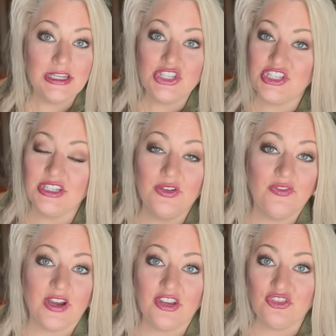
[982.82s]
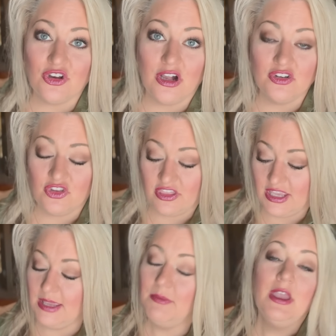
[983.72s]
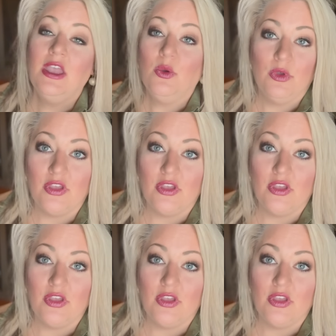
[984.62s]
is still a very strong theme with